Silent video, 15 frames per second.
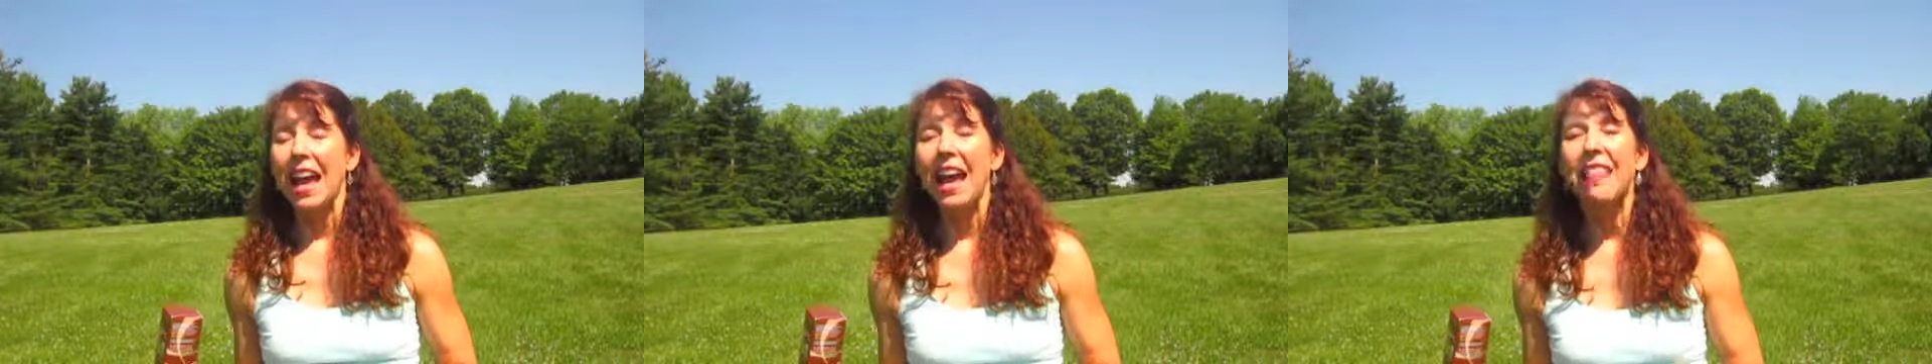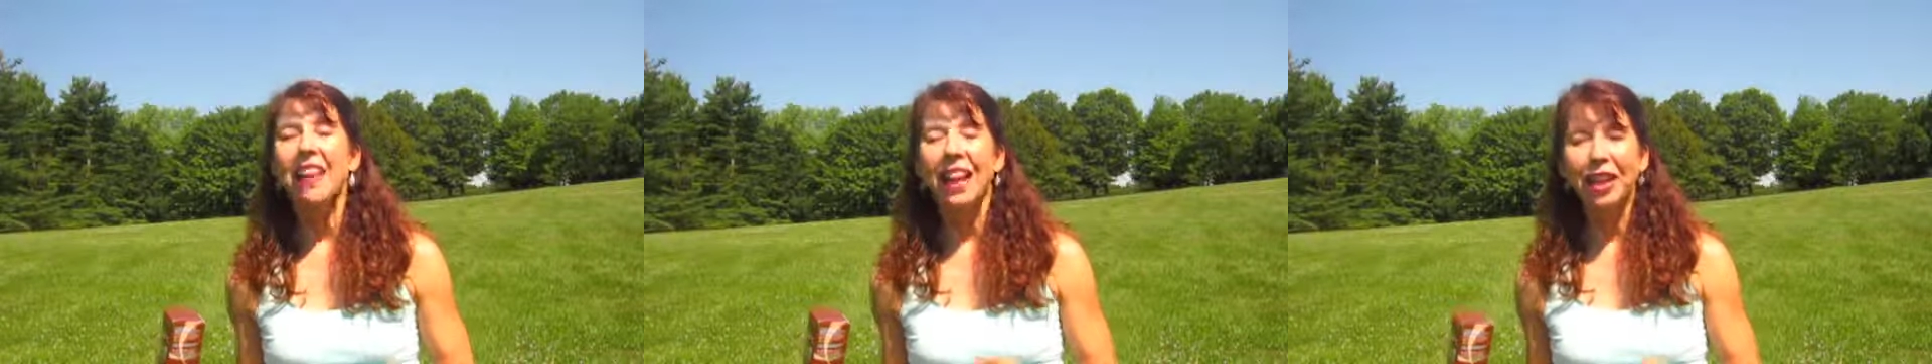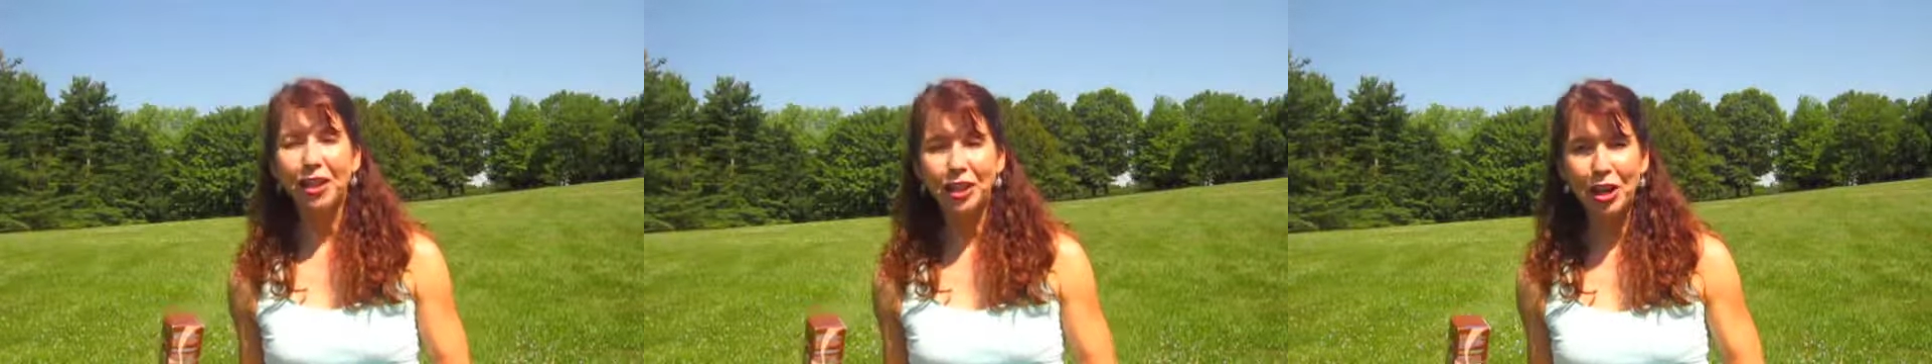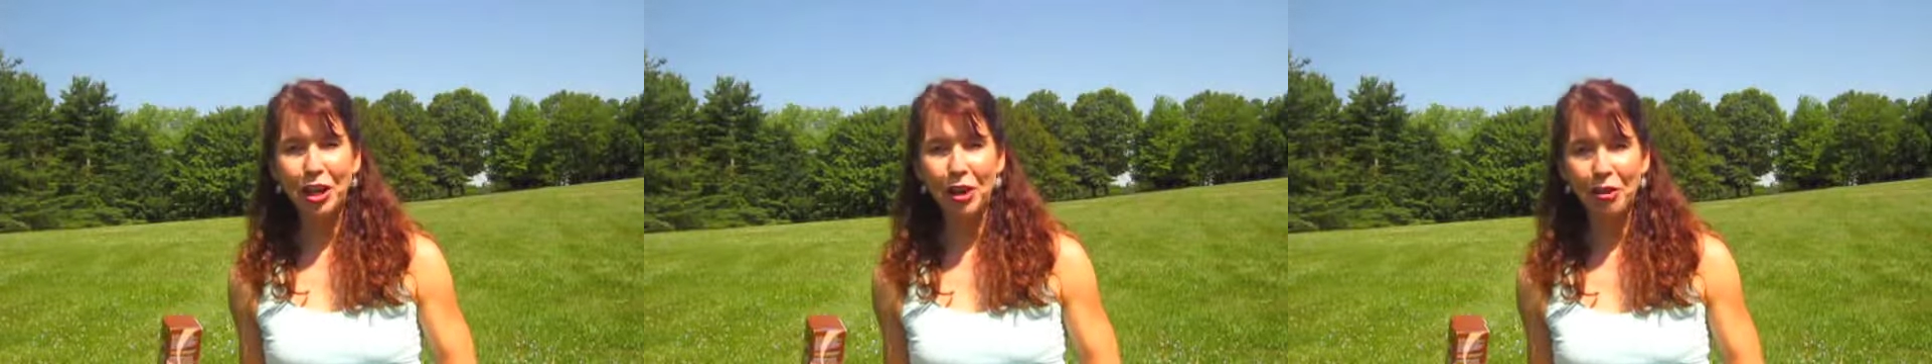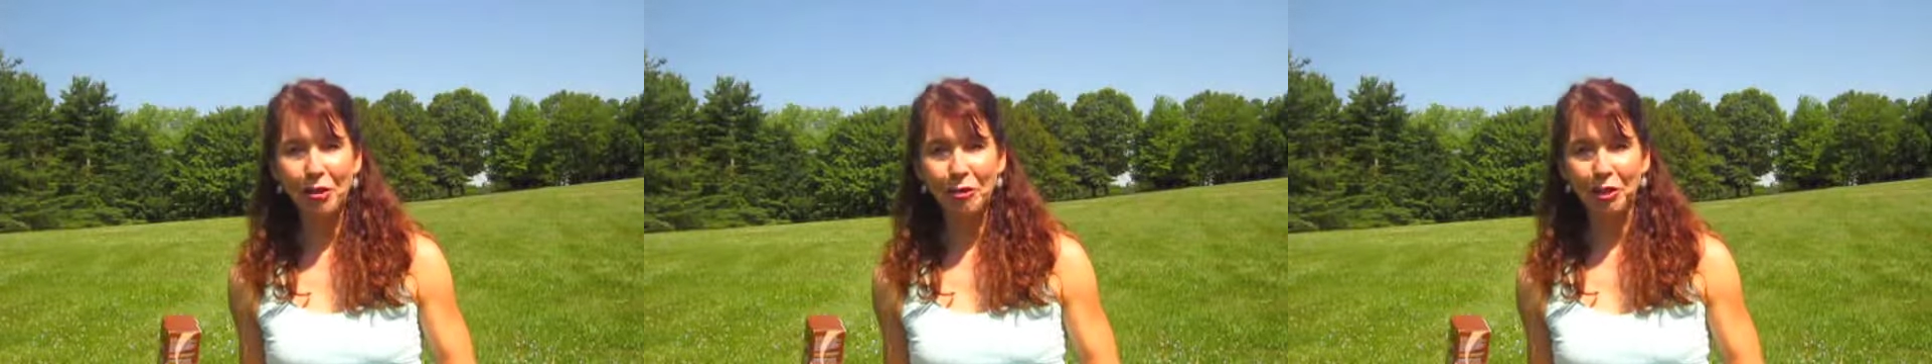And then I look
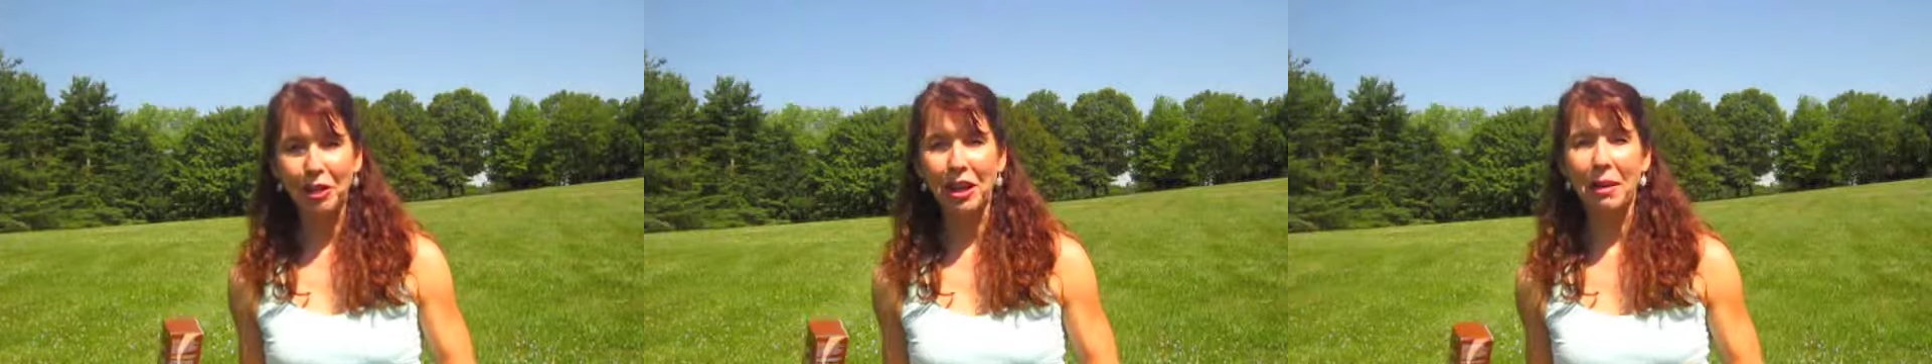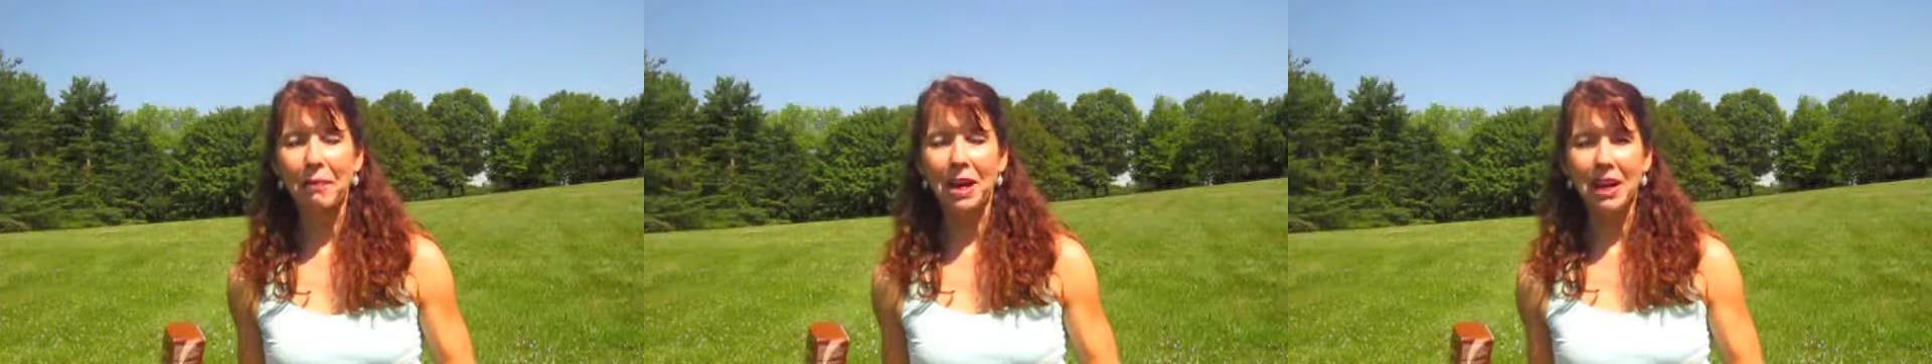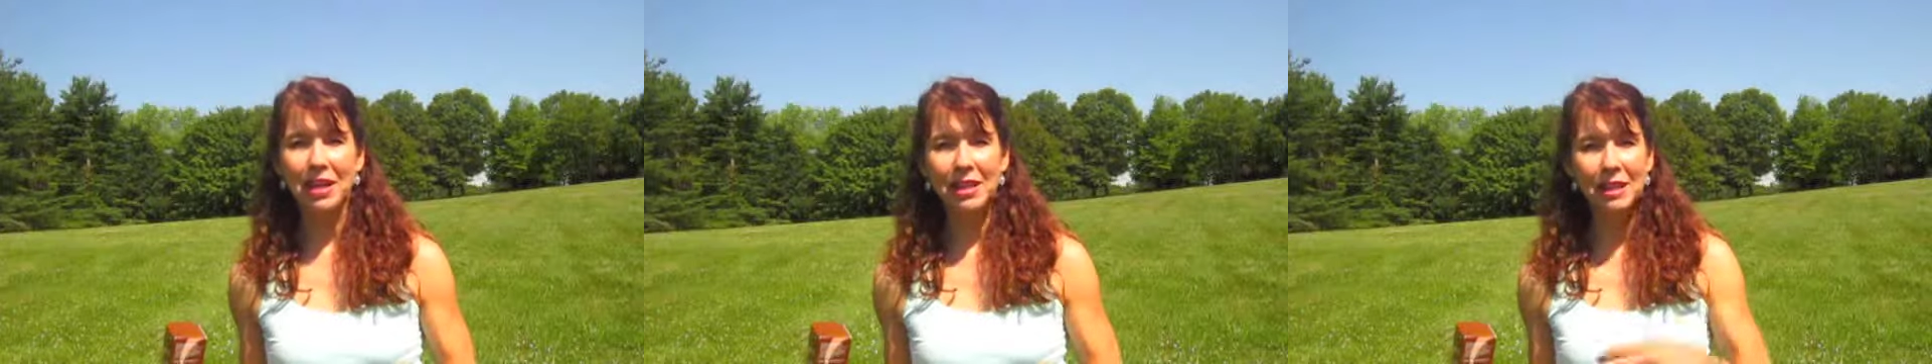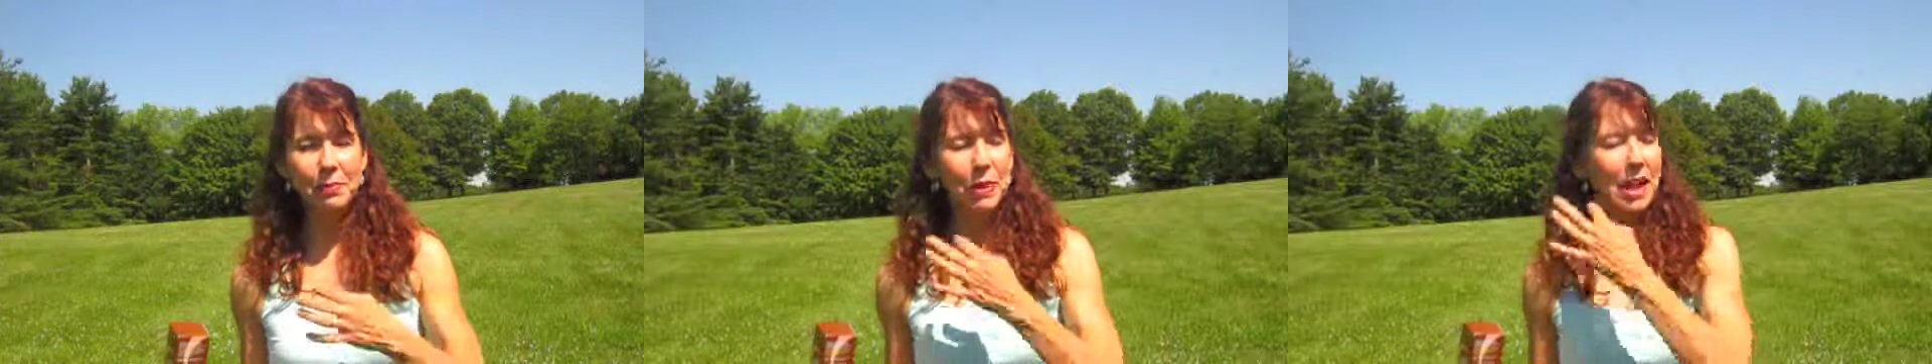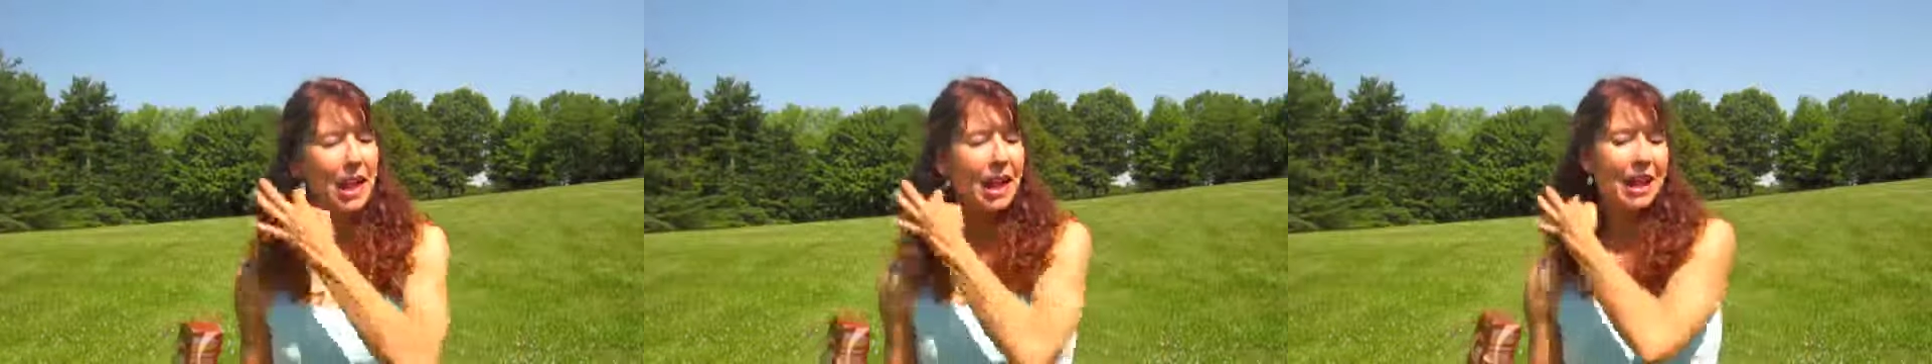over, and my
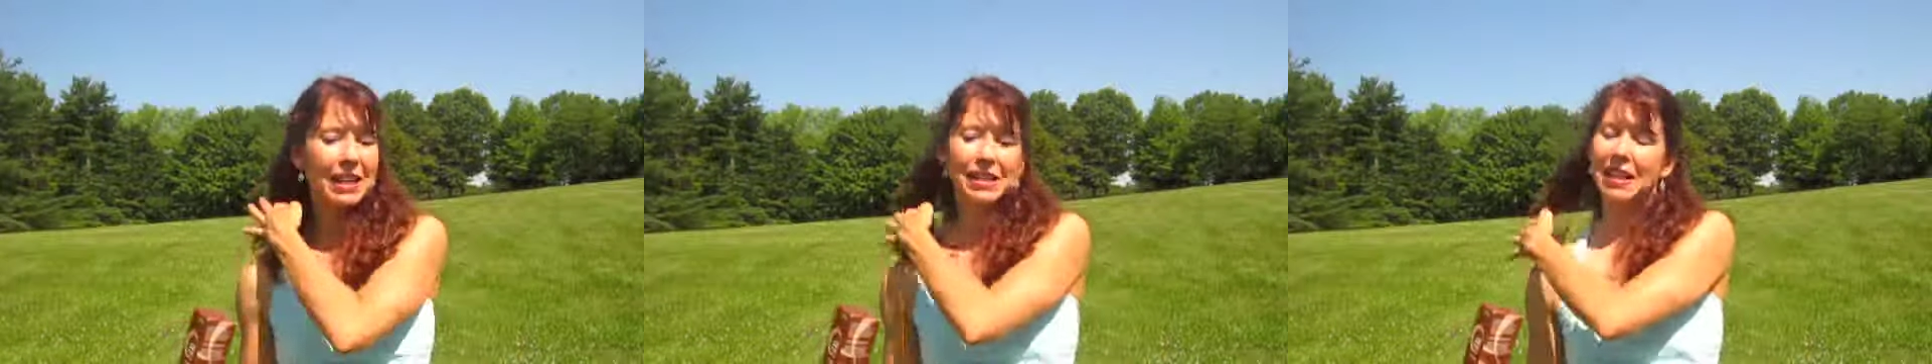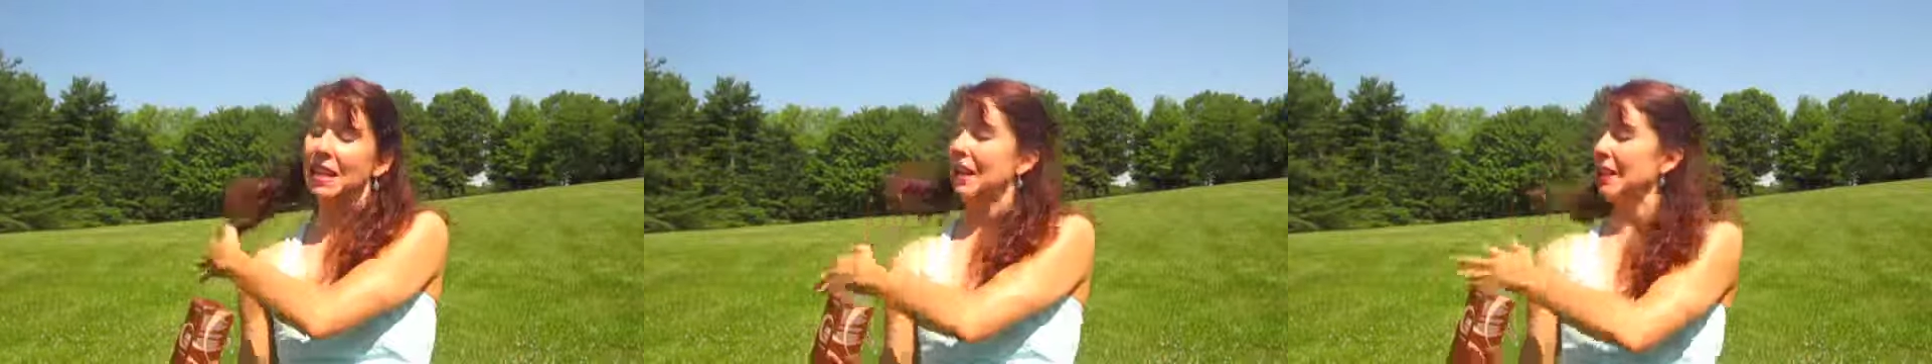husband has